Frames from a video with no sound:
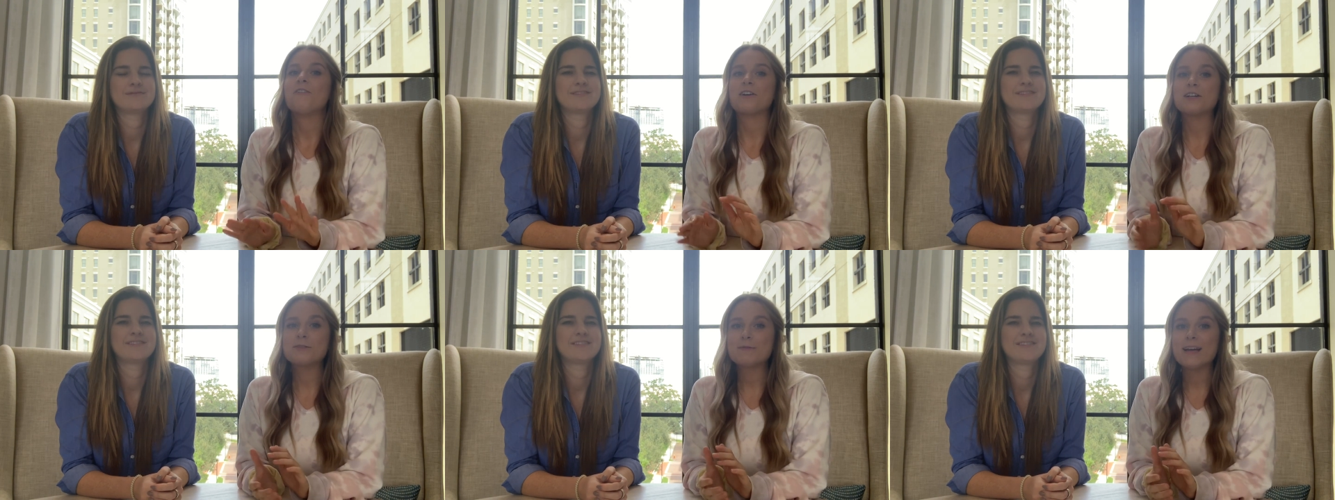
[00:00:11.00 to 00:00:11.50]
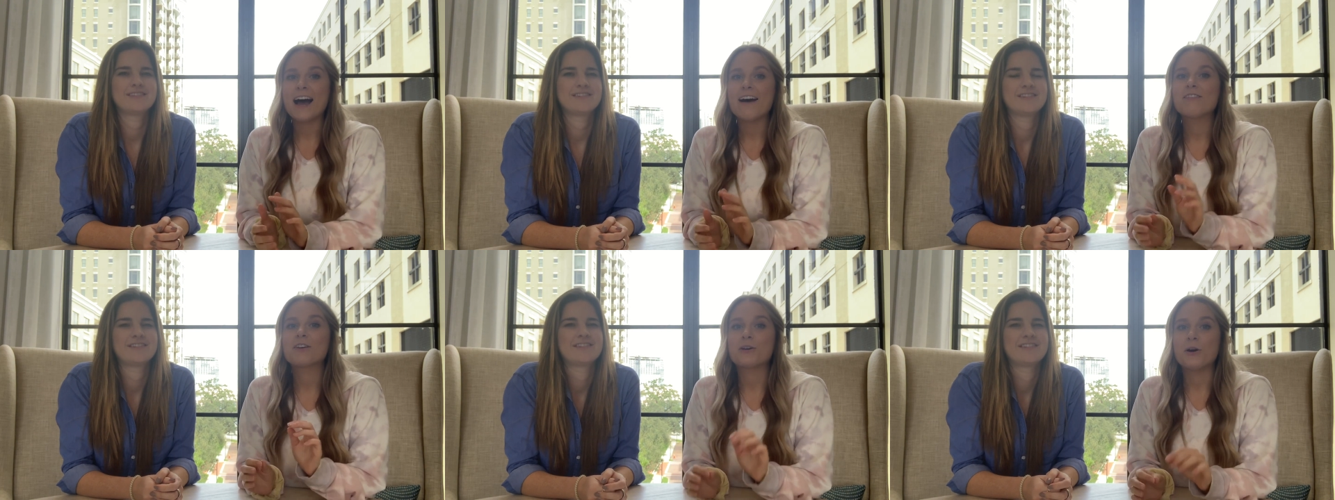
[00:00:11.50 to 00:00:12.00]
Speaker 1: first we
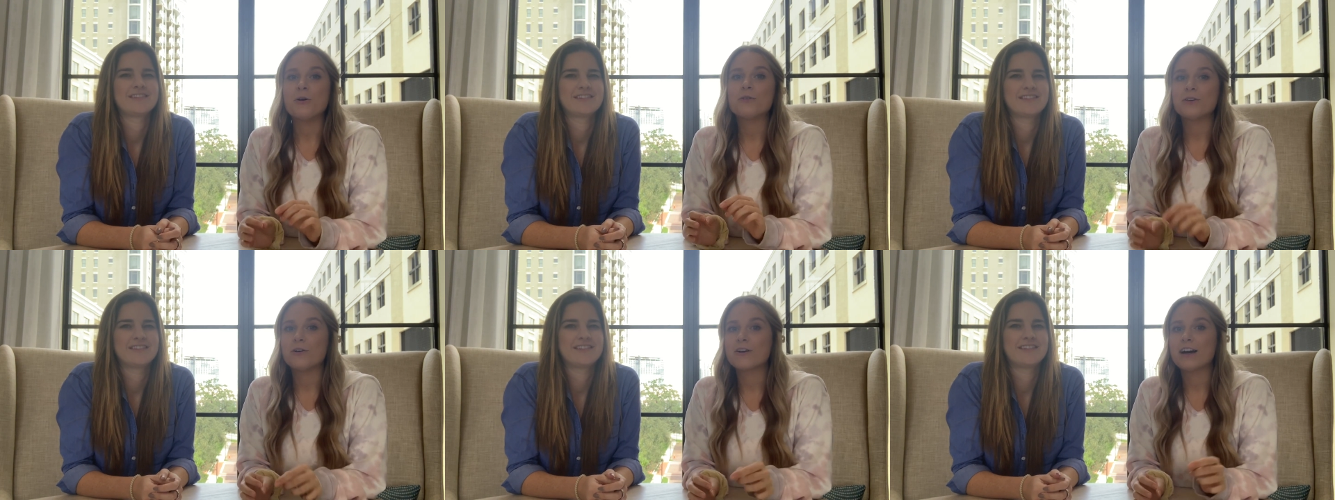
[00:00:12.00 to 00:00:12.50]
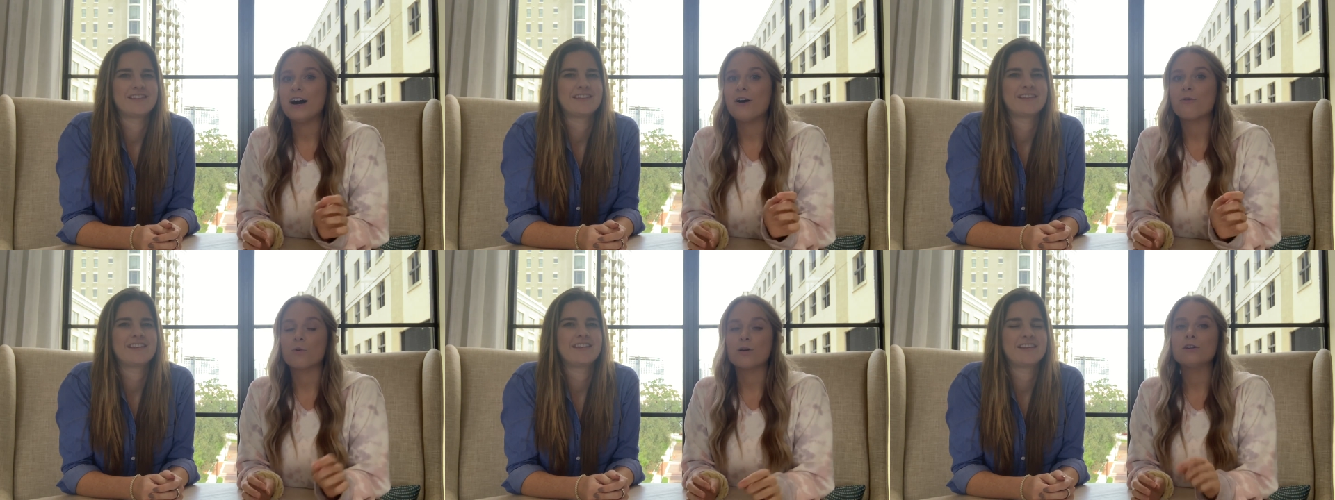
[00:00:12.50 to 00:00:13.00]
have the Goat
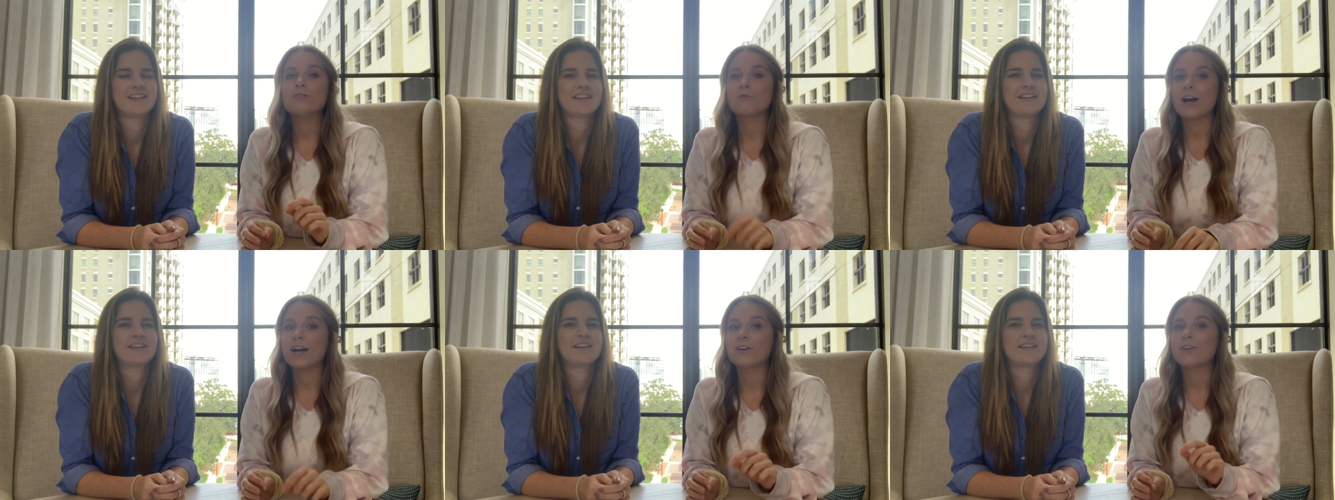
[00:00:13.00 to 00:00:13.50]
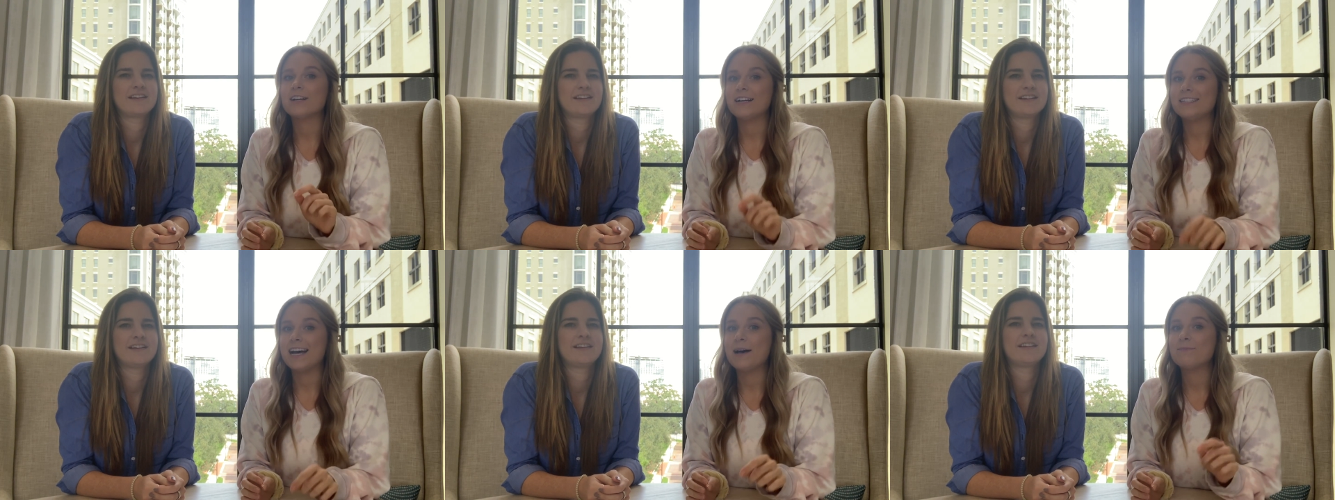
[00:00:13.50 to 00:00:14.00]
Yoga World Record
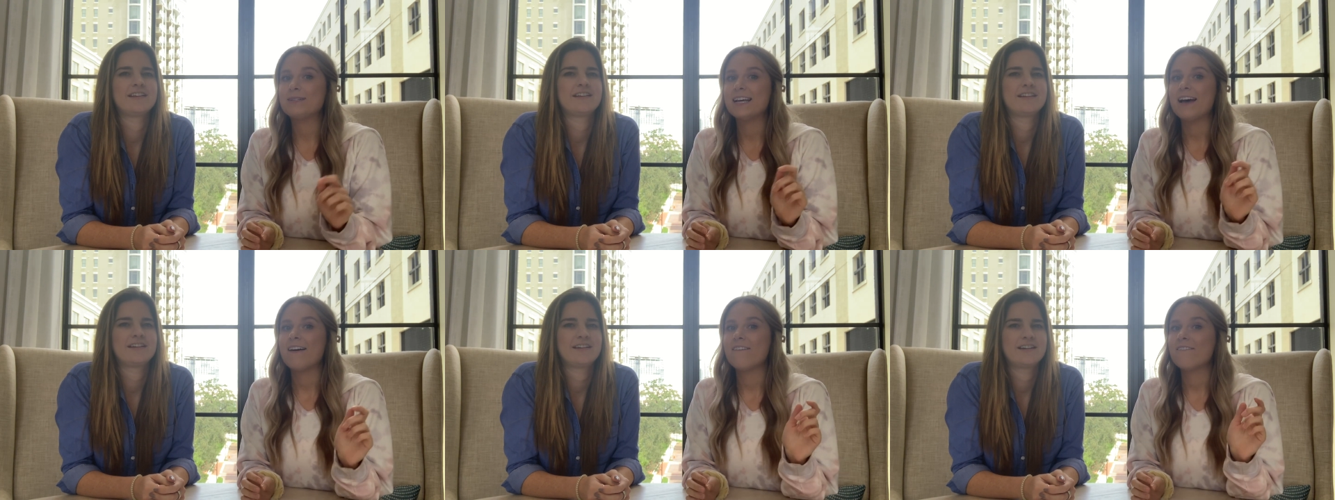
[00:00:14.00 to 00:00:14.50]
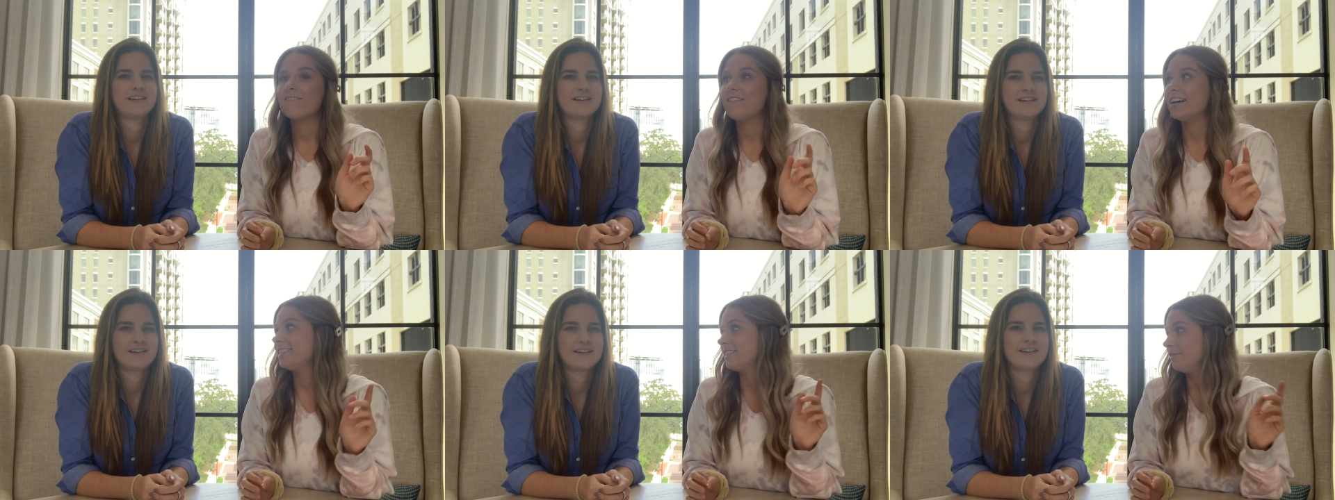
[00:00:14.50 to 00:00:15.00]
Attempt
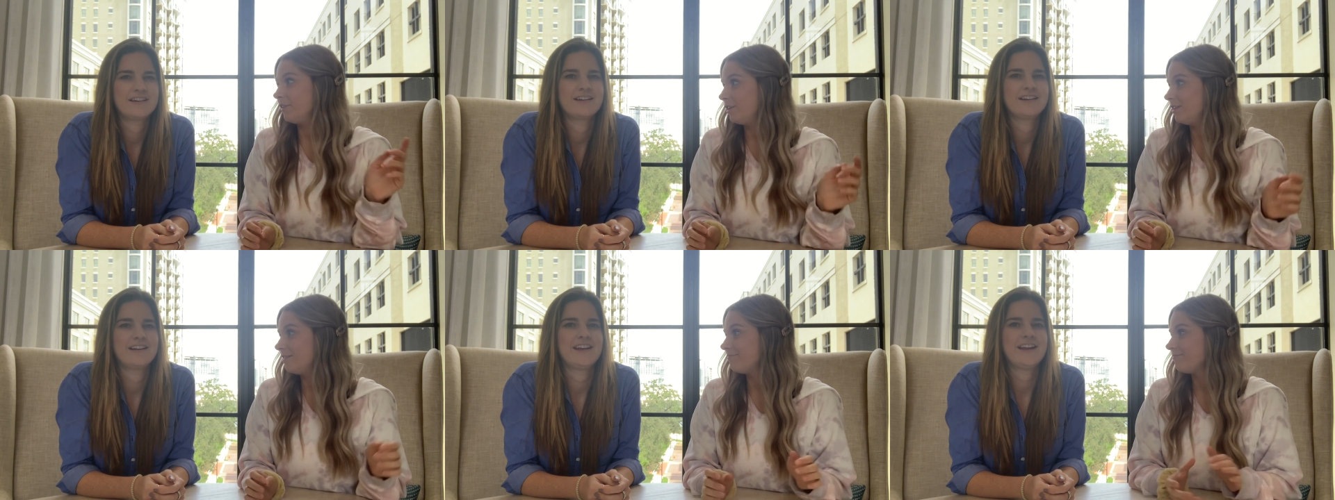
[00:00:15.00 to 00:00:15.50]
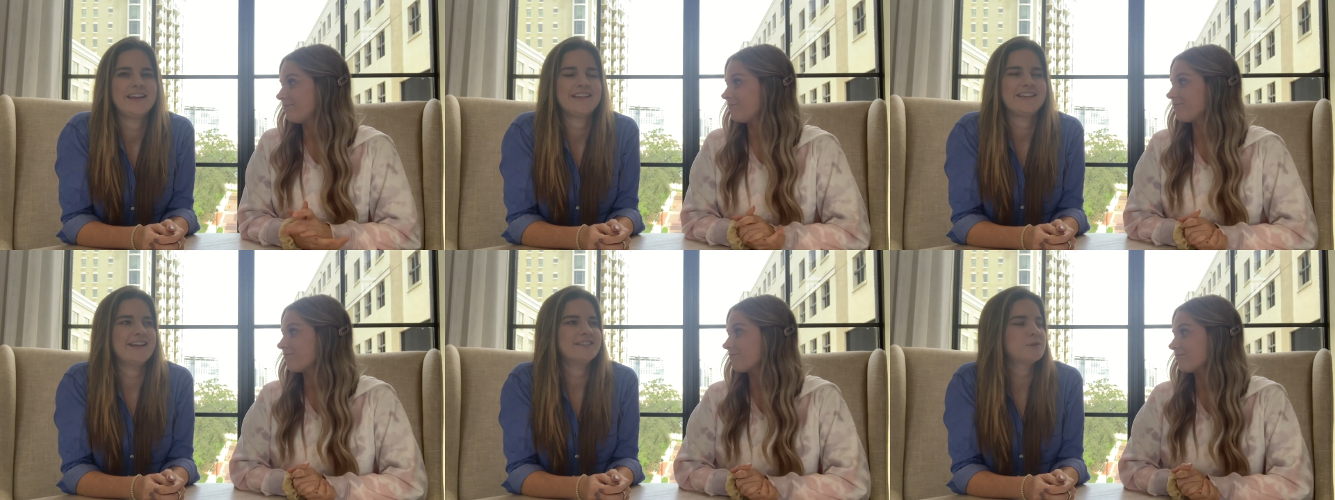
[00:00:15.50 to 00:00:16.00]
Festival.
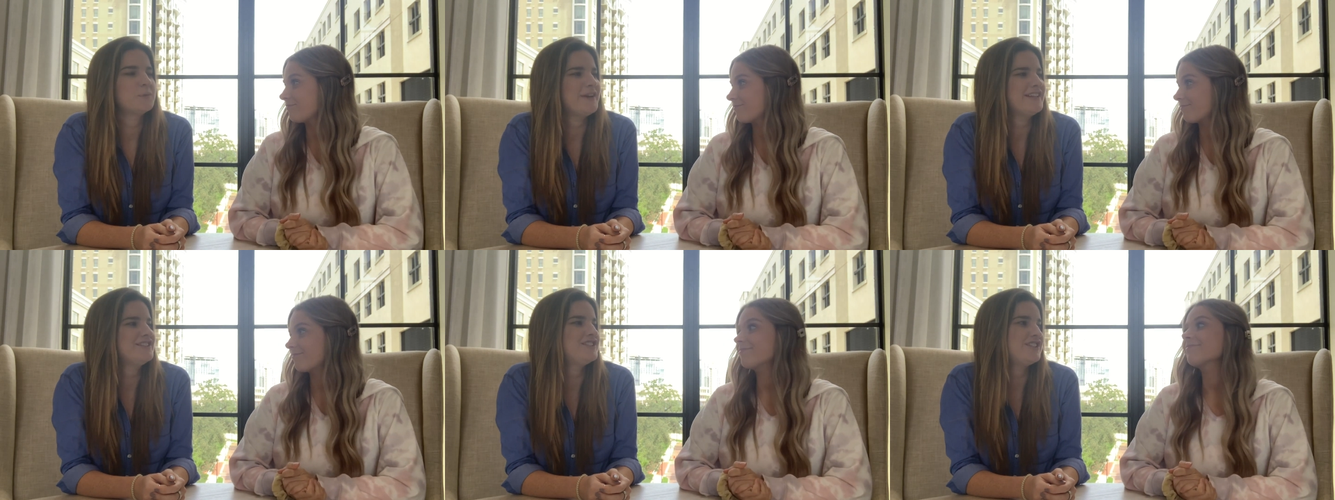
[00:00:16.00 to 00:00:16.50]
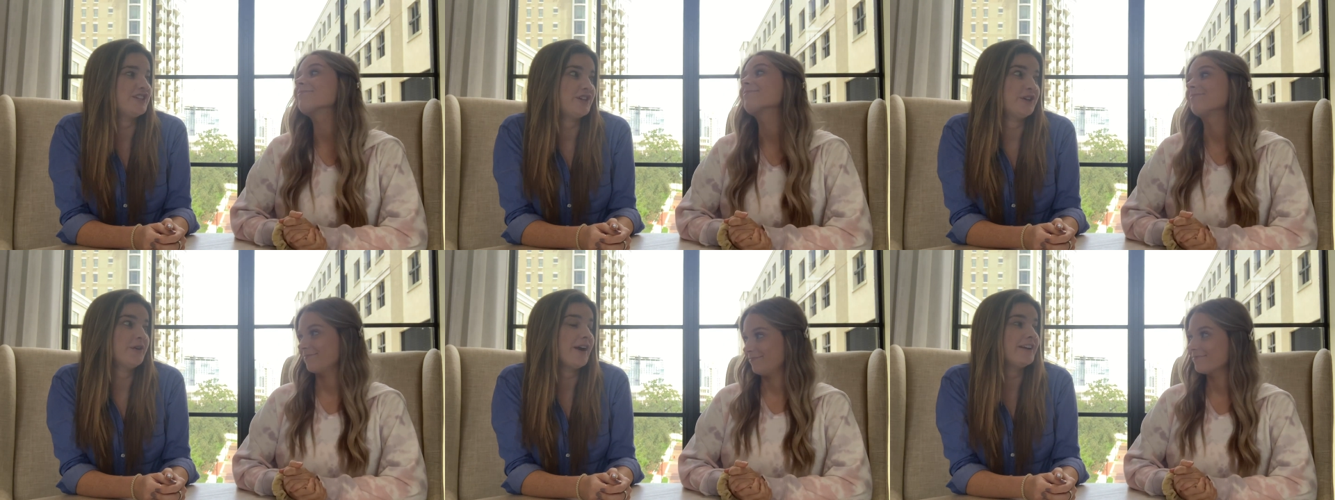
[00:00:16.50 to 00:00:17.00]
Speaker 2: Yes, we
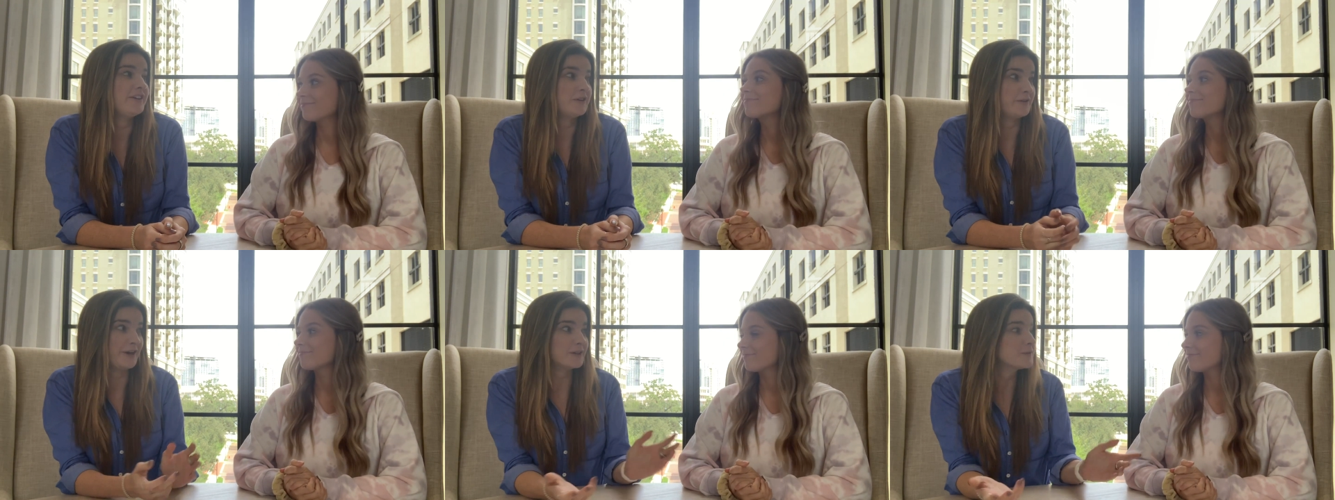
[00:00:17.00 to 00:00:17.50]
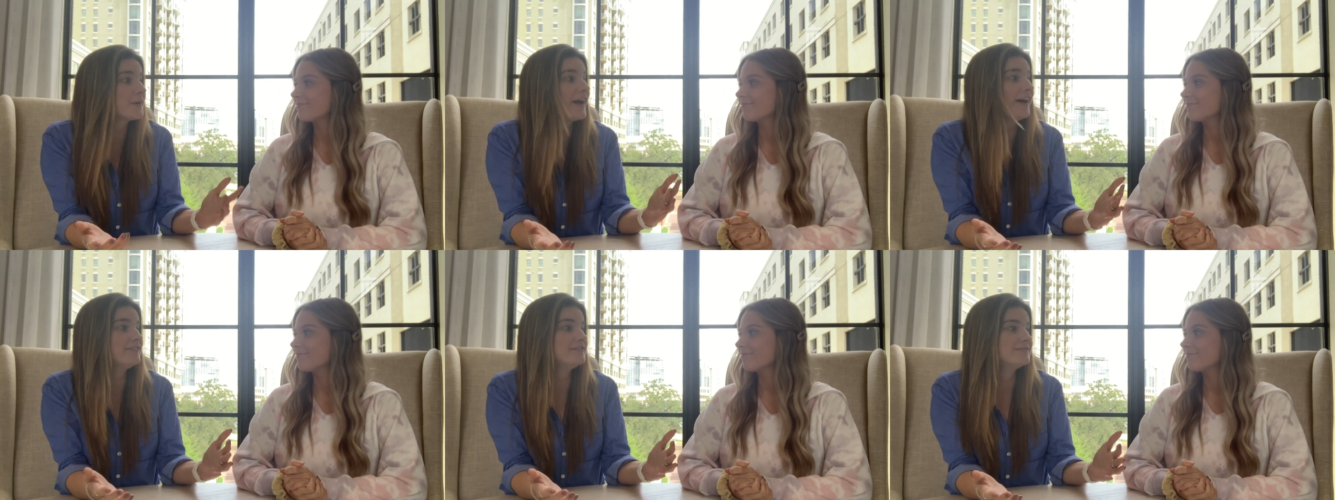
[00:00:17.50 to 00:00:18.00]
do. And you know what else we
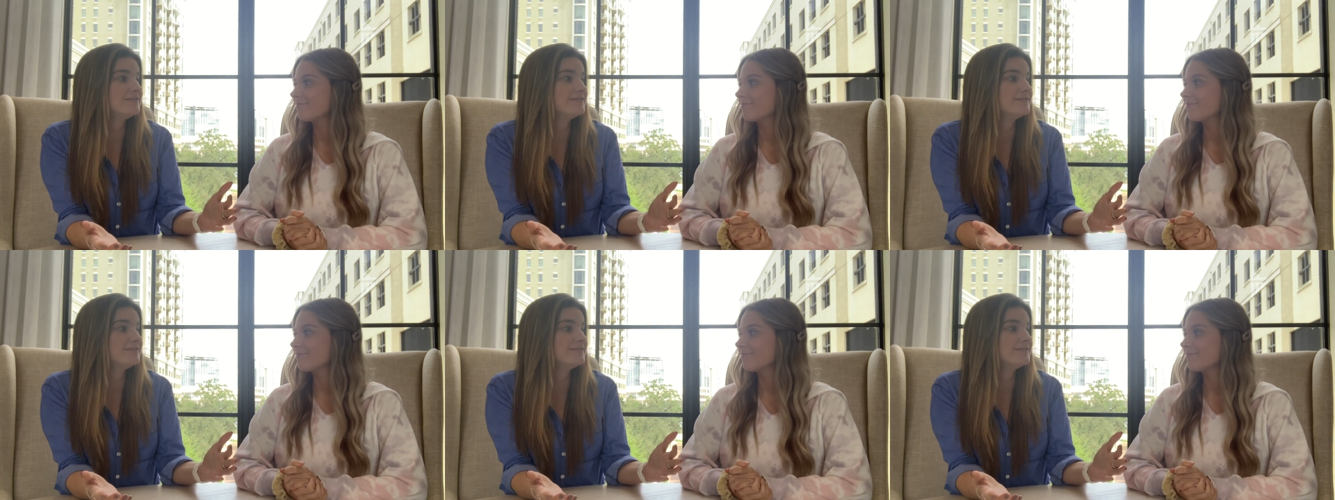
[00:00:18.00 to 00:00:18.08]
have?